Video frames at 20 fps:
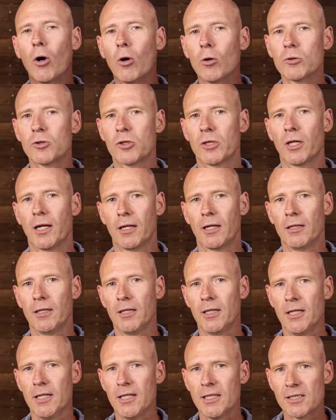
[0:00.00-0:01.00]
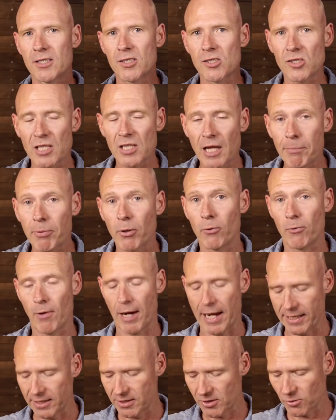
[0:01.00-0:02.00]
culture
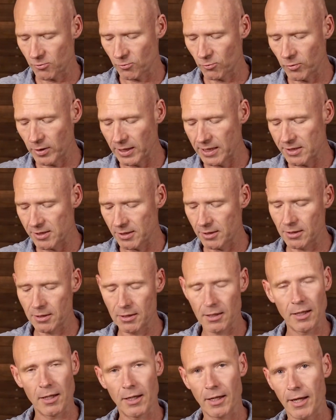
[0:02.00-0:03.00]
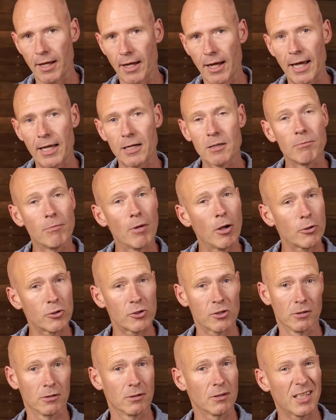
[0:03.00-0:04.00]
separates reason and
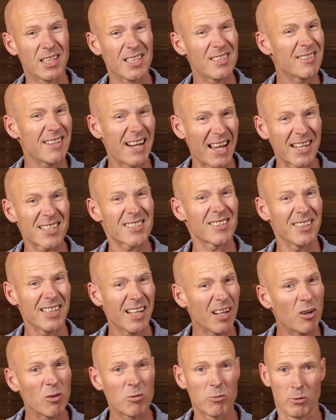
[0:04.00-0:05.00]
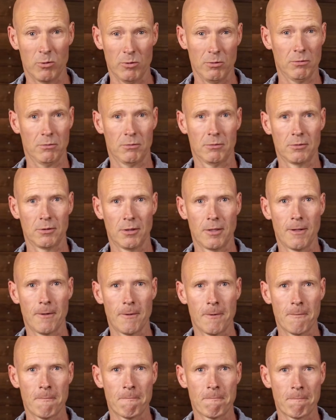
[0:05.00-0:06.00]
emotion isn't actually helpful.
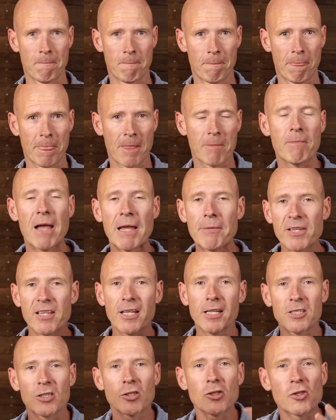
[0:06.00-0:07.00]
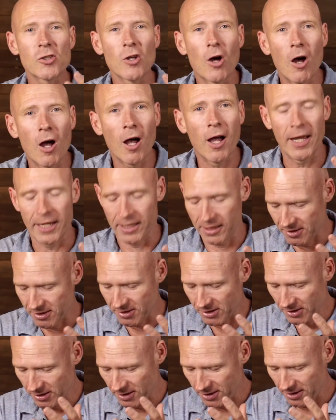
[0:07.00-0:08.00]
Maybe they're
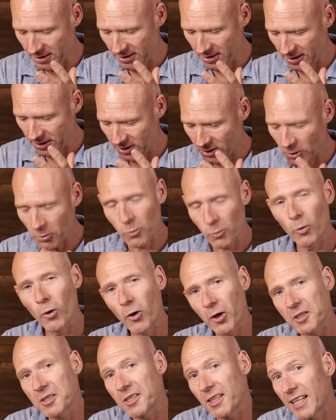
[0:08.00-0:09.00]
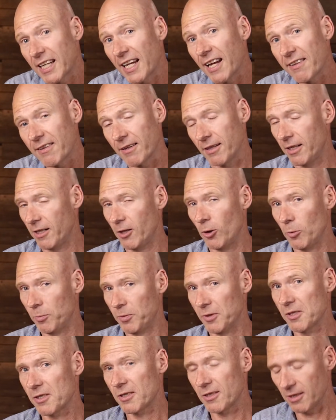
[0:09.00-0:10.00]
designed to work together to
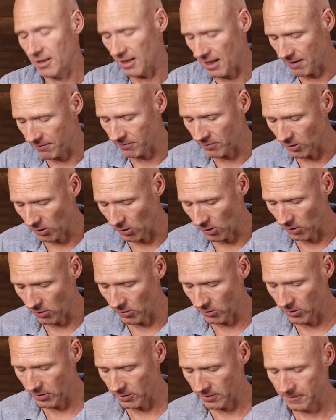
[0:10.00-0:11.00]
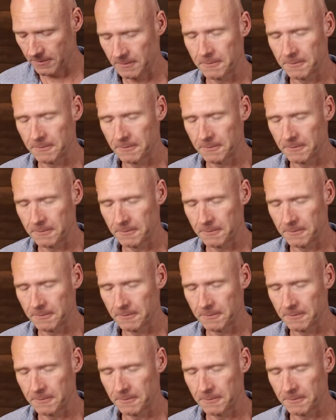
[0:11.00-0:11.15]
help us to love God.